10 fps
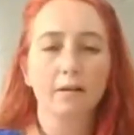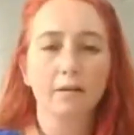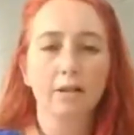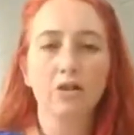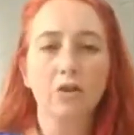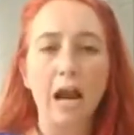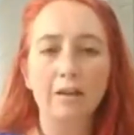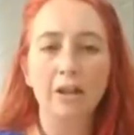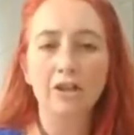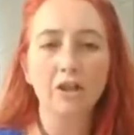
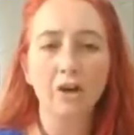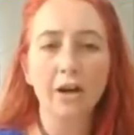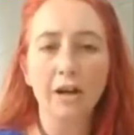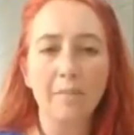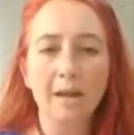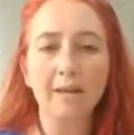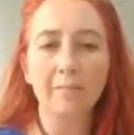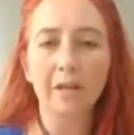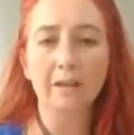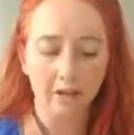distract the jury and make them
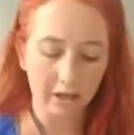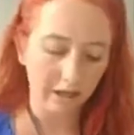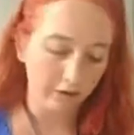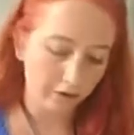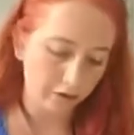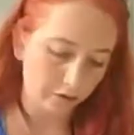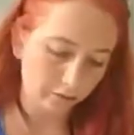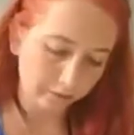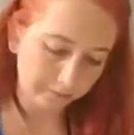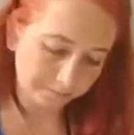think they're getting the
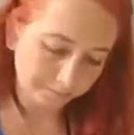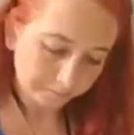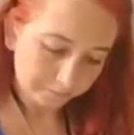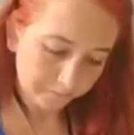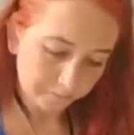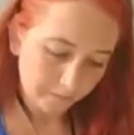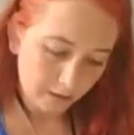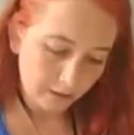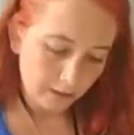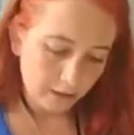truth.
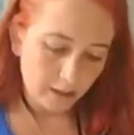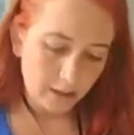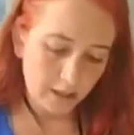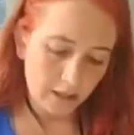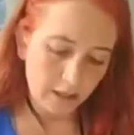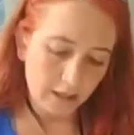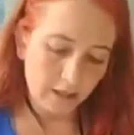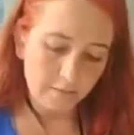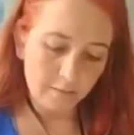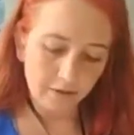
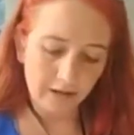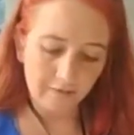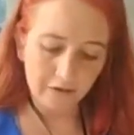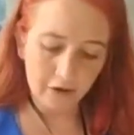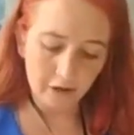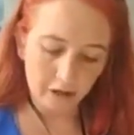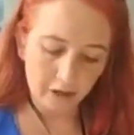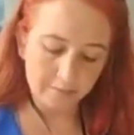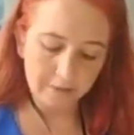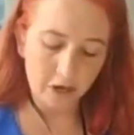Um, Leventhal got
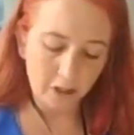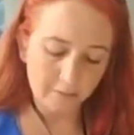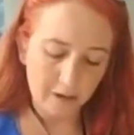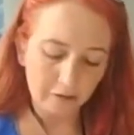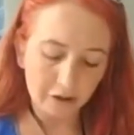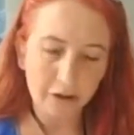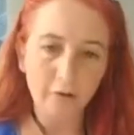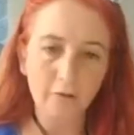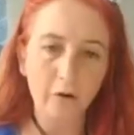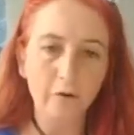up and talked about the
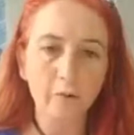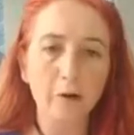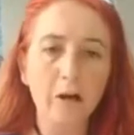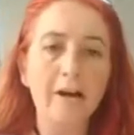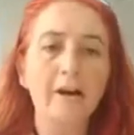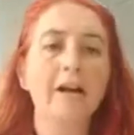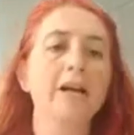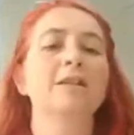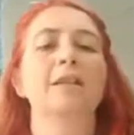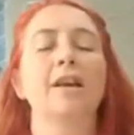two vulnerable
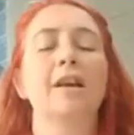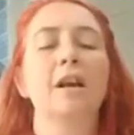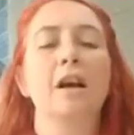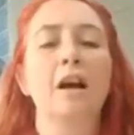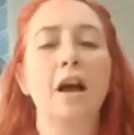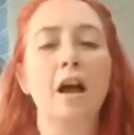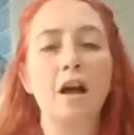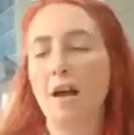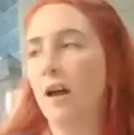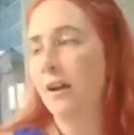areas. They uh,
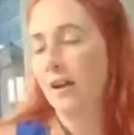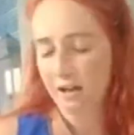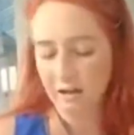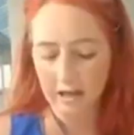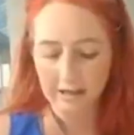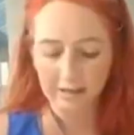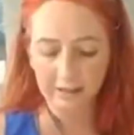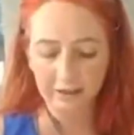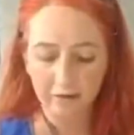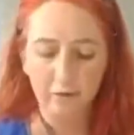initialized
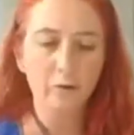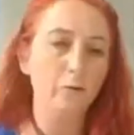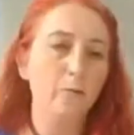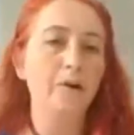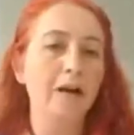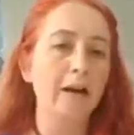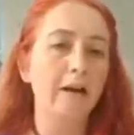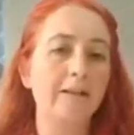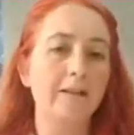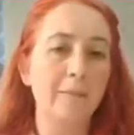these two vulnerable
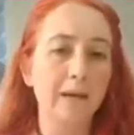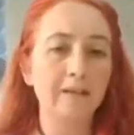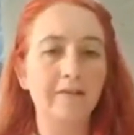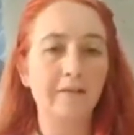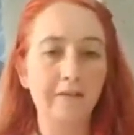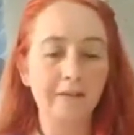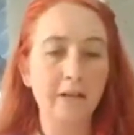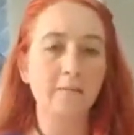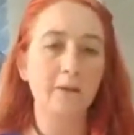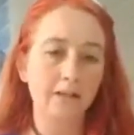areas as being the
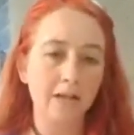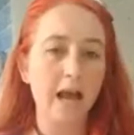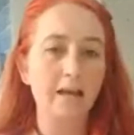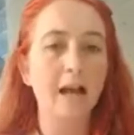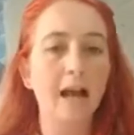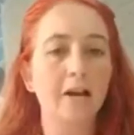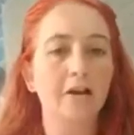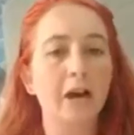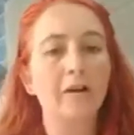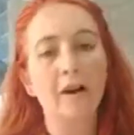fifteen because it had the higher
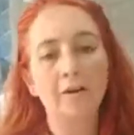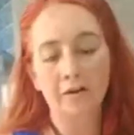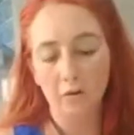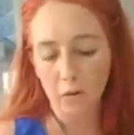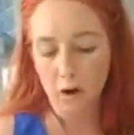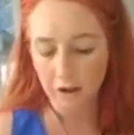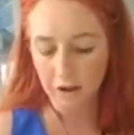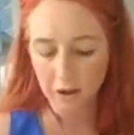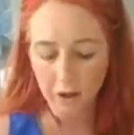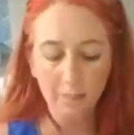ground and under the wash
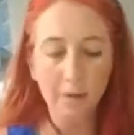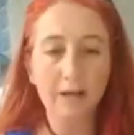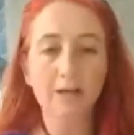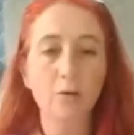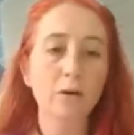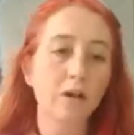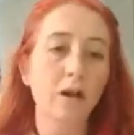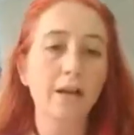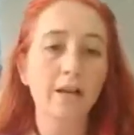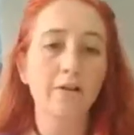because it was
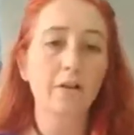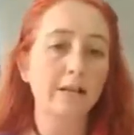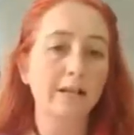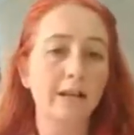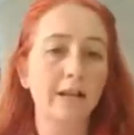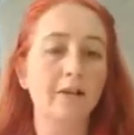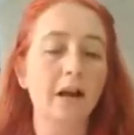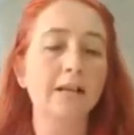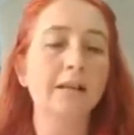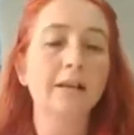a egress and
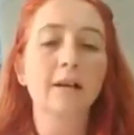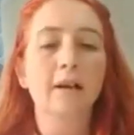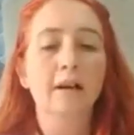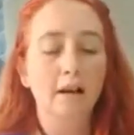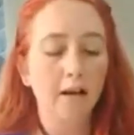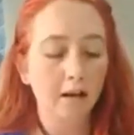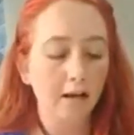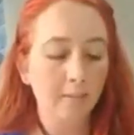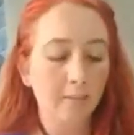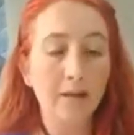ingress.
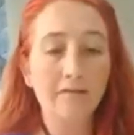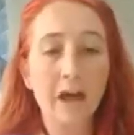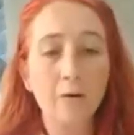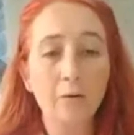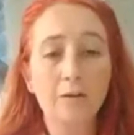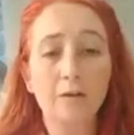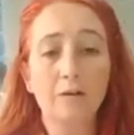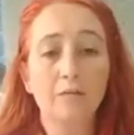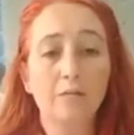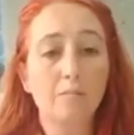Um, and that was
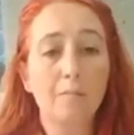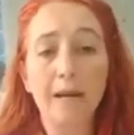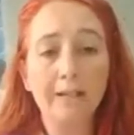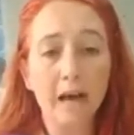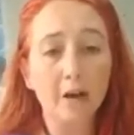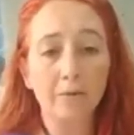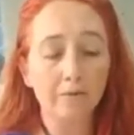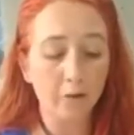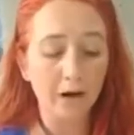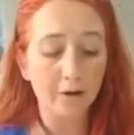picked out
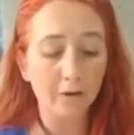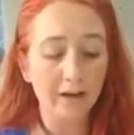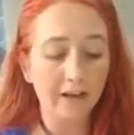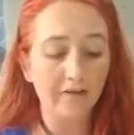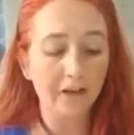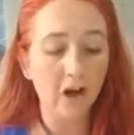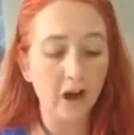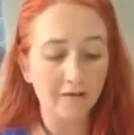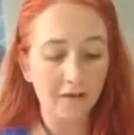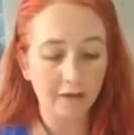before anyone had even
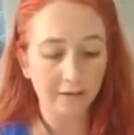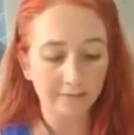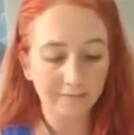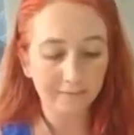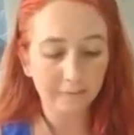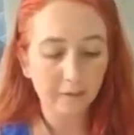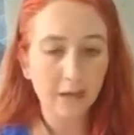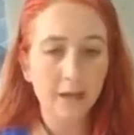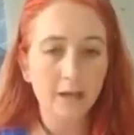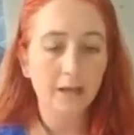gotten there.
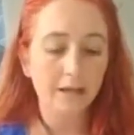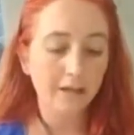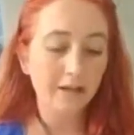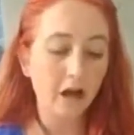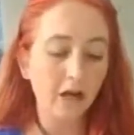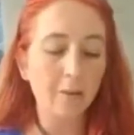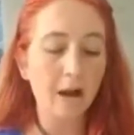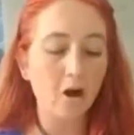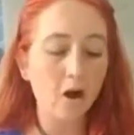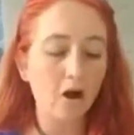Then they talk
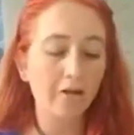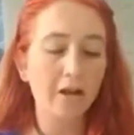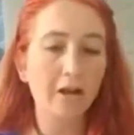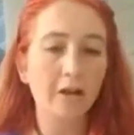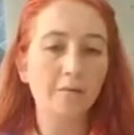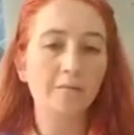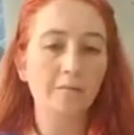about all the